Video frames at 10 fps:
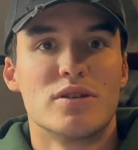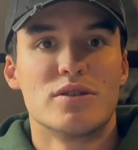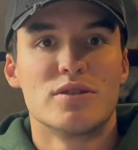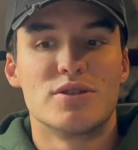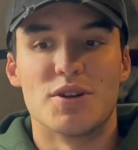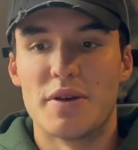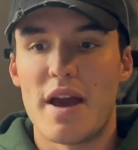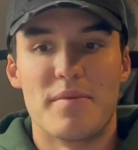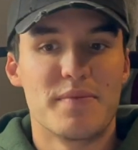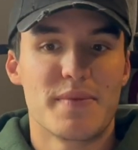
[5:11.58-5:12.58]
So
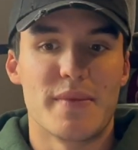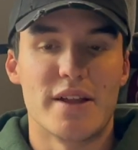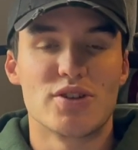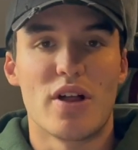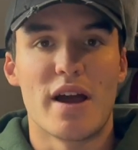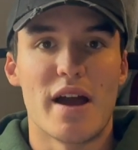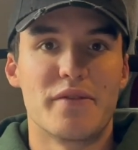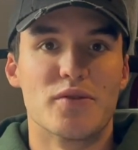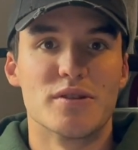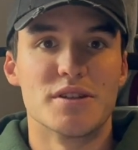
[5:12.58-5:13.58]
yeah, that's all I have
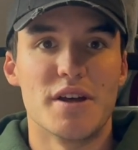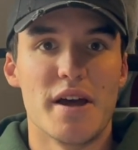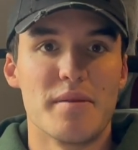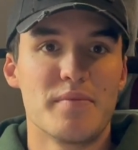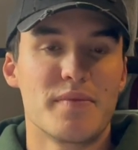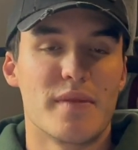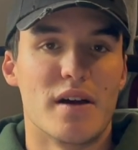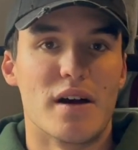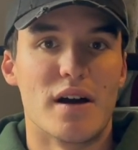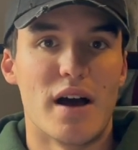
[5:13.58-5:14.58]
for today.
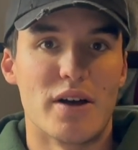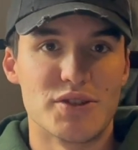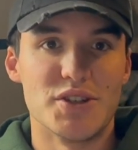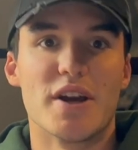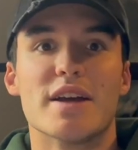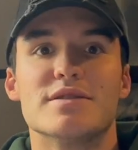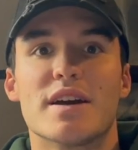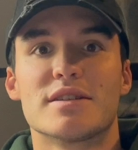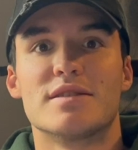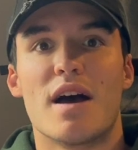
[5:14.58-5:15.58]
I'll see you guys
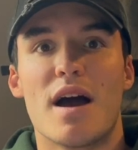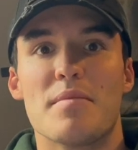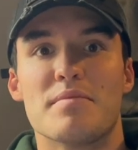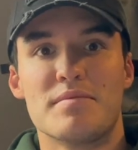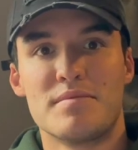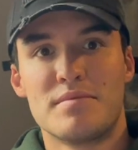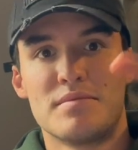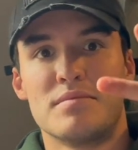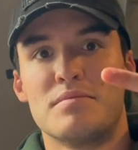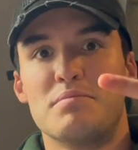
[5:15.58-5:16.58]
next time.
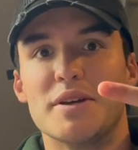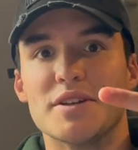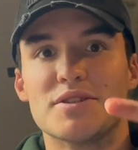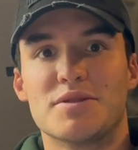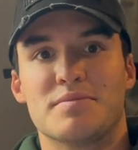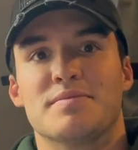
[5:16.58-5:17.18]
Peace.